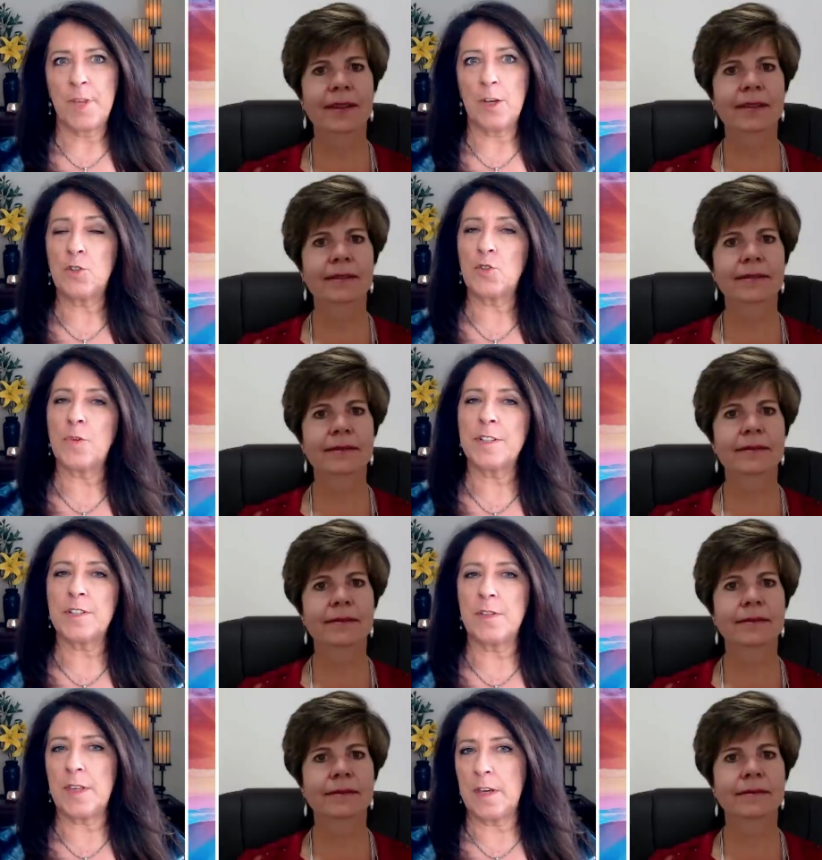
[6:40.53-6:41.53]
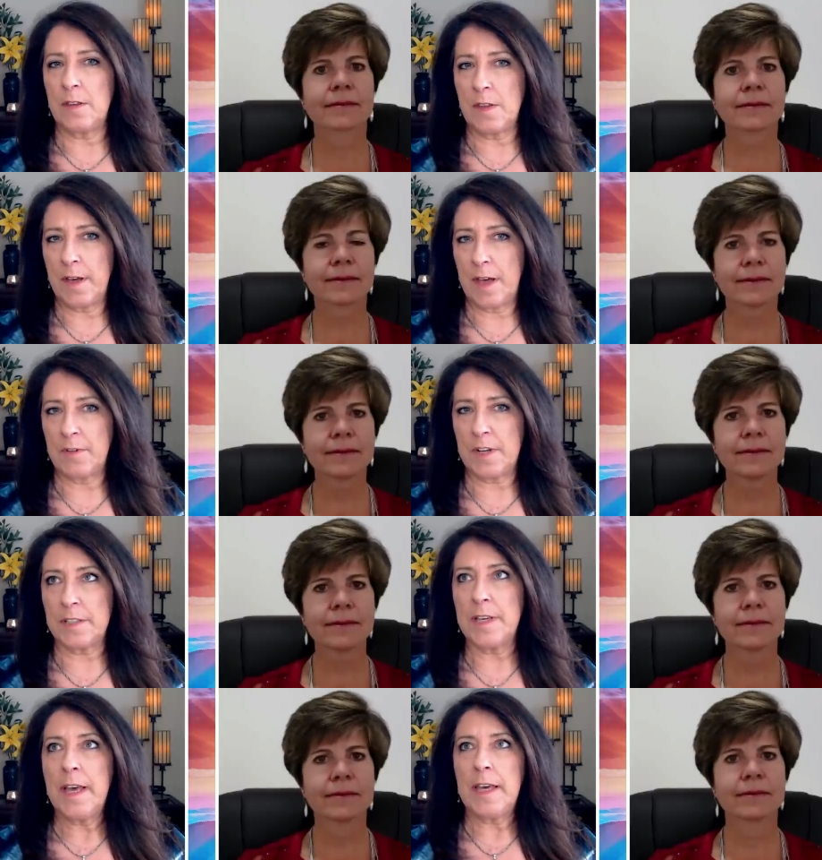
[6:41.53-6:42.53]
Speaker 1: uh, trust the the
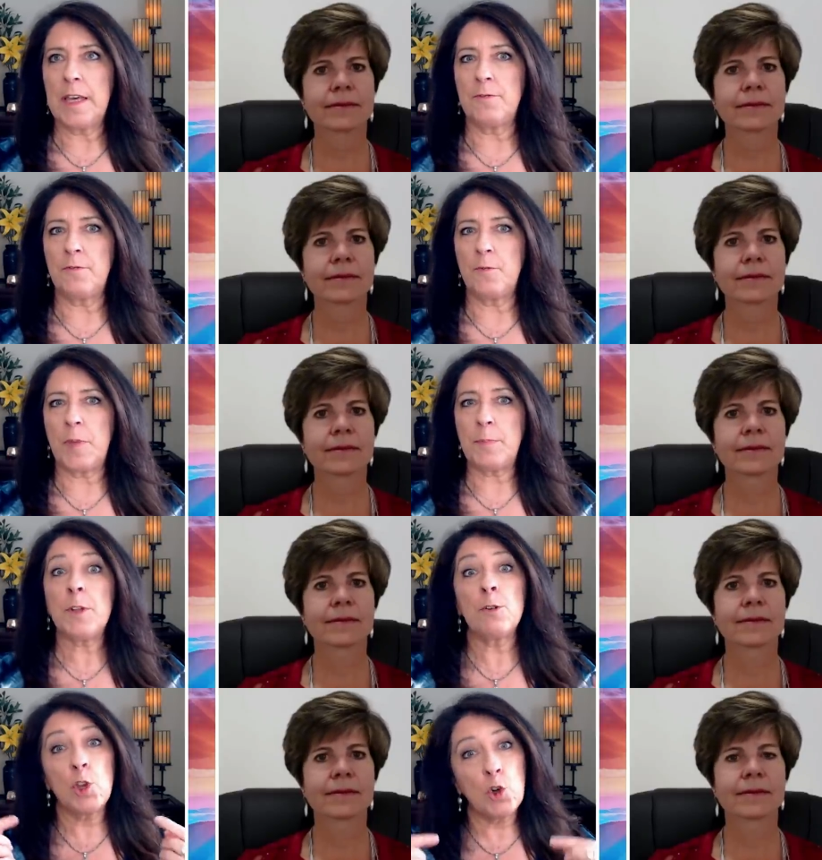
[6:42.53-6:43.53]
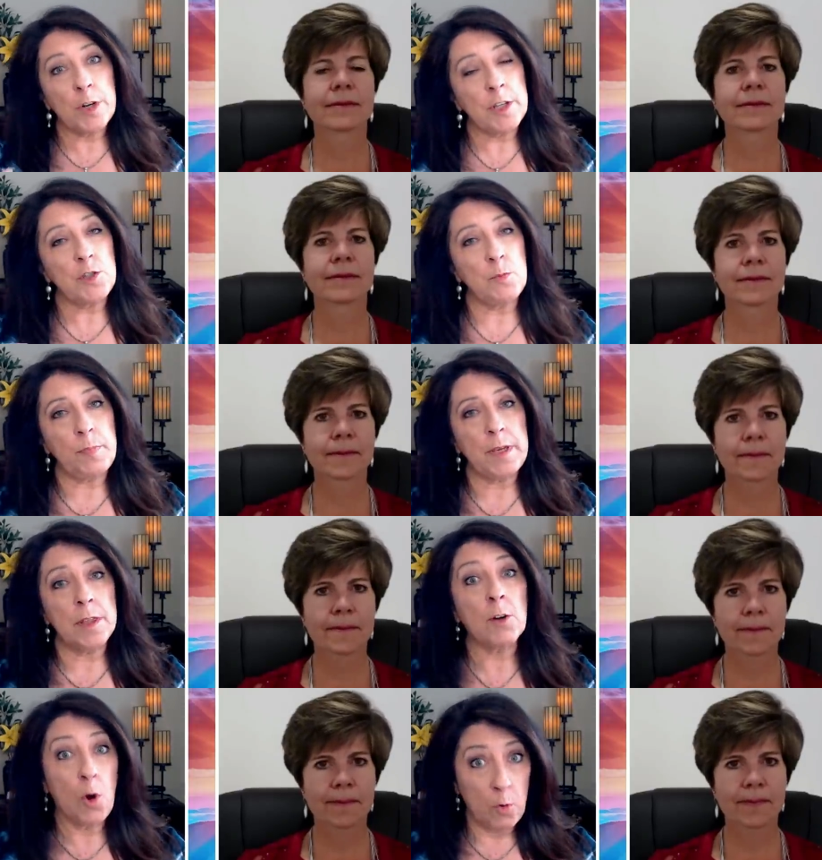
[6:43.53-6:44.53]
evidence if people are learning to be
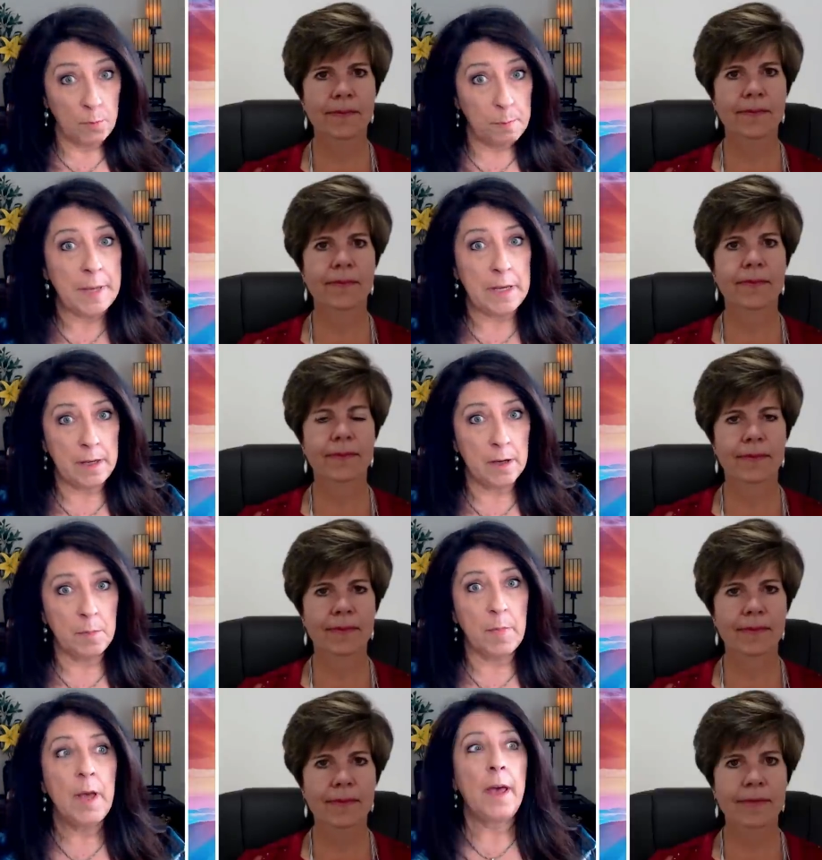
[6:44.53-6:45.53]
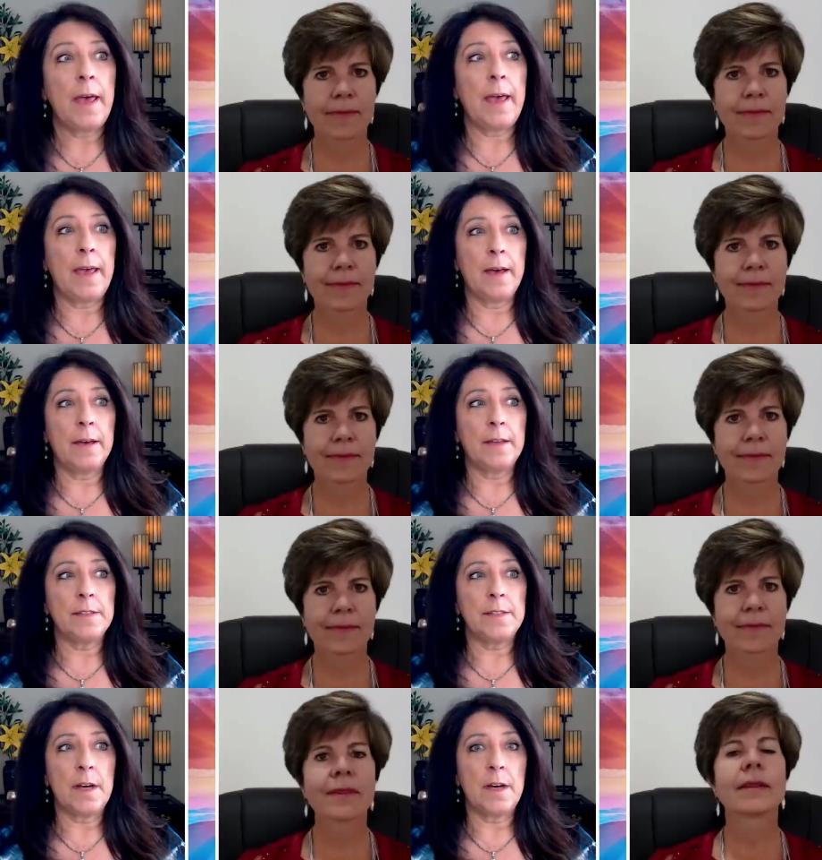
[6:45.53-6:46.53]
their own medium
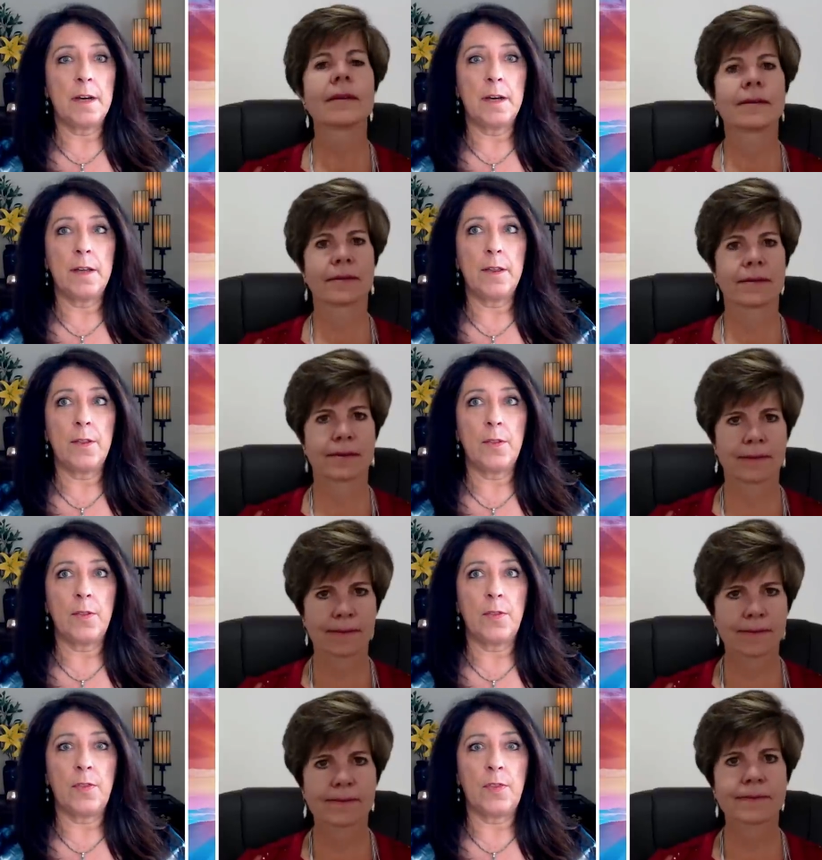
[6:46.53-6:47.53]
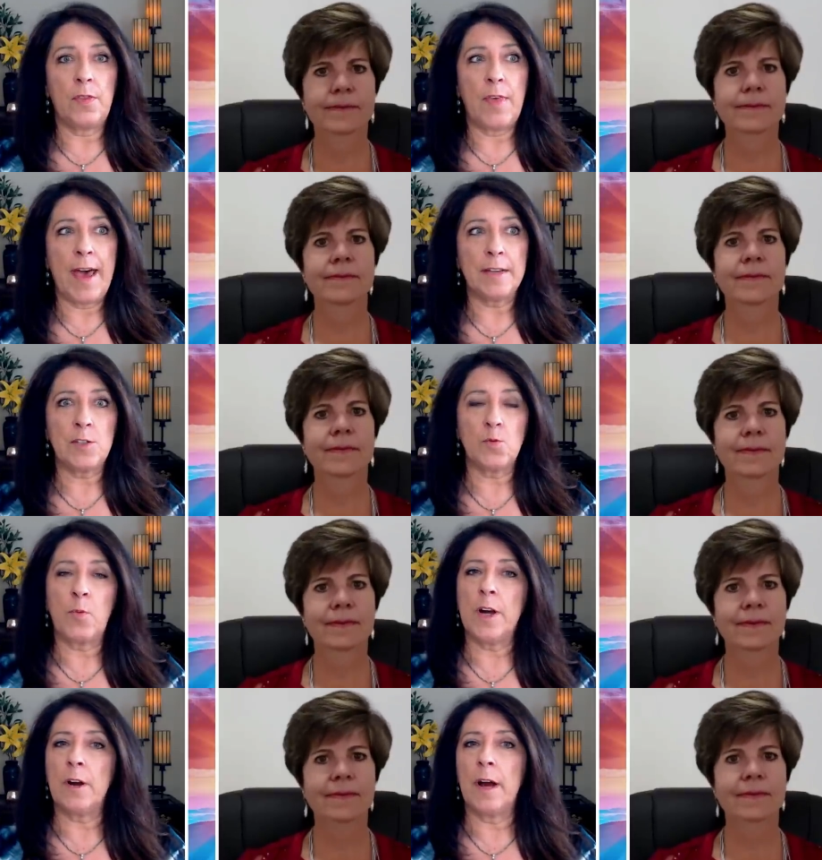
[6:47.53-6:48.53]
and uh, that's
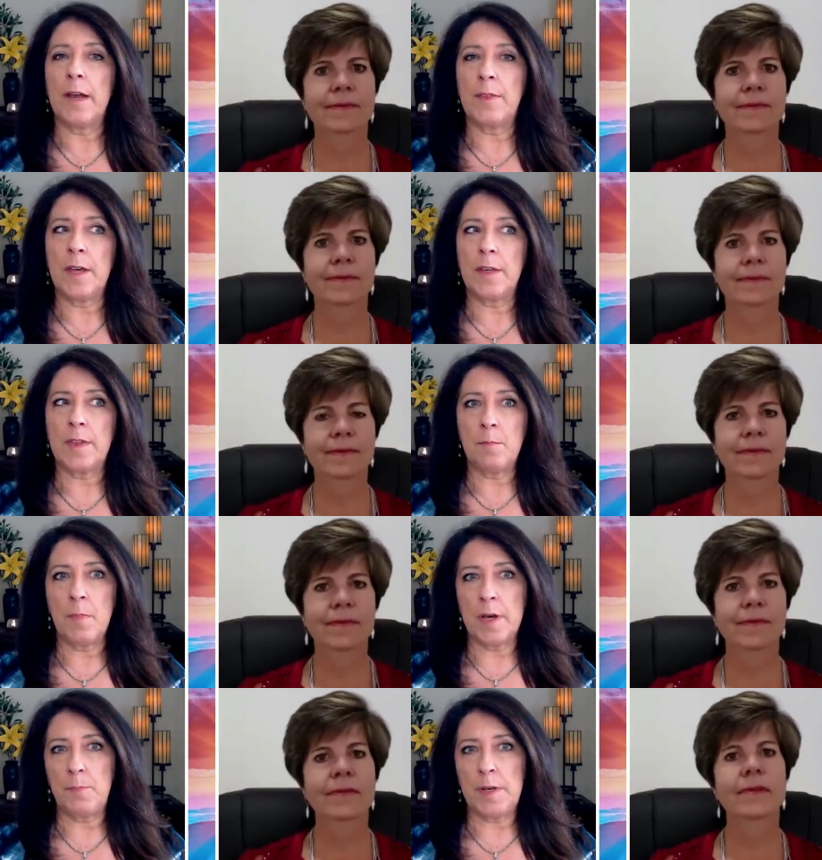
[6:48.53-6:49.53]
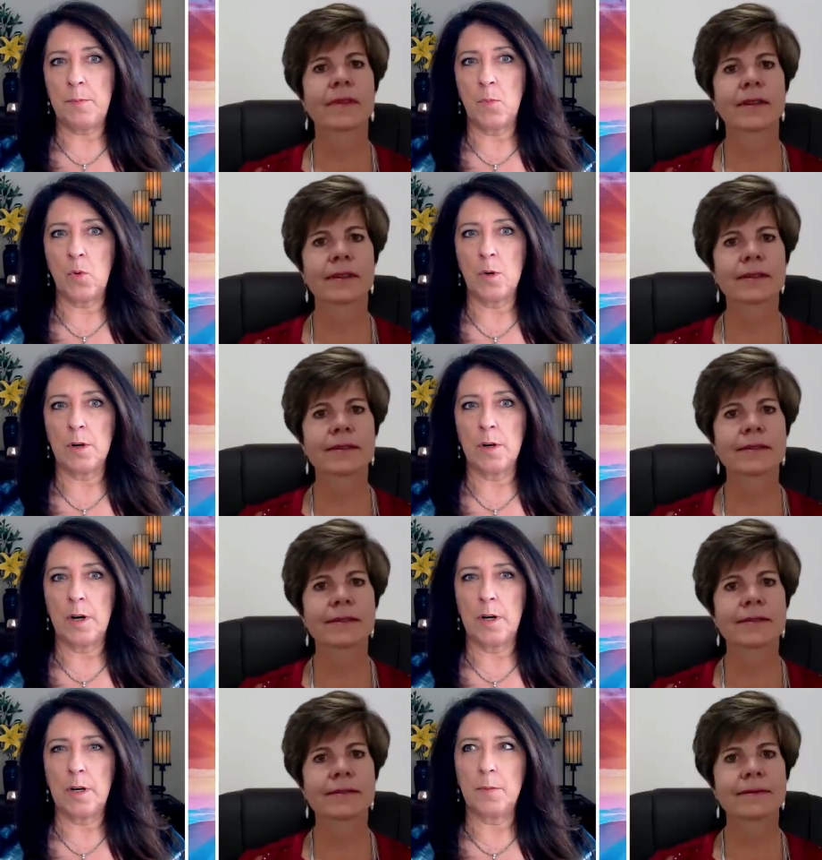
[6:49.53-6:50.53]
where i think they might be
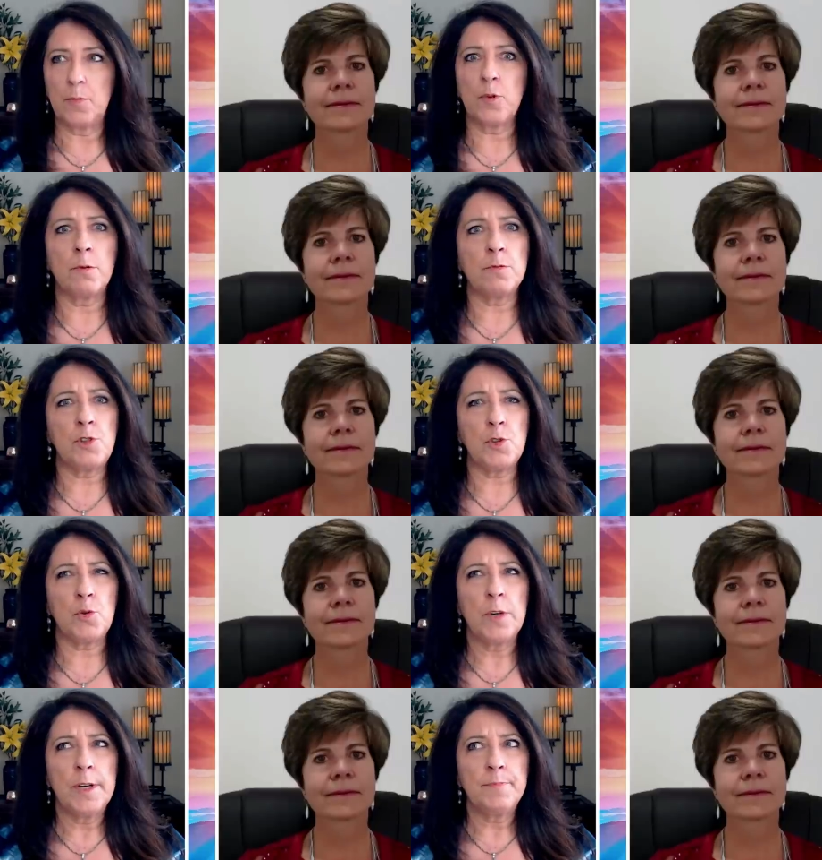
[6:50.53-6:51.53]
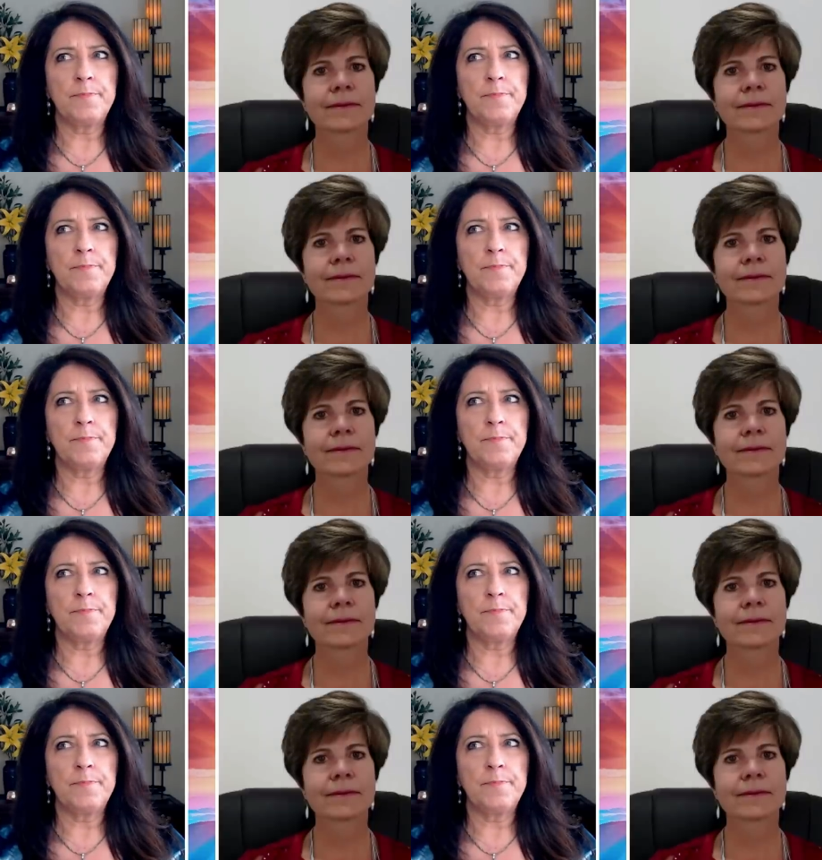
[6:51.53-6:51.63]
more uh, prone to